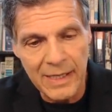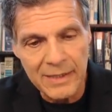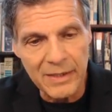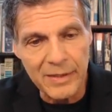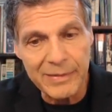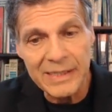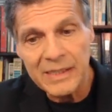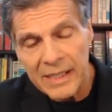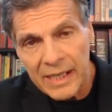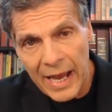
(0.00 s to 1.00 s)
Now, the green
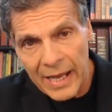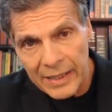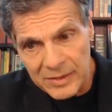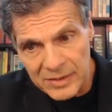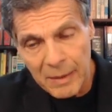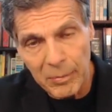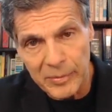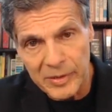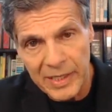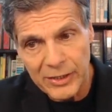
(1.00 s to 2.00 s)
tea catechin
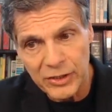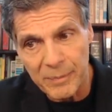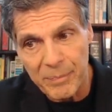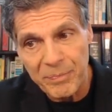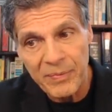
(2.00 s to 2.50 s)
supplementation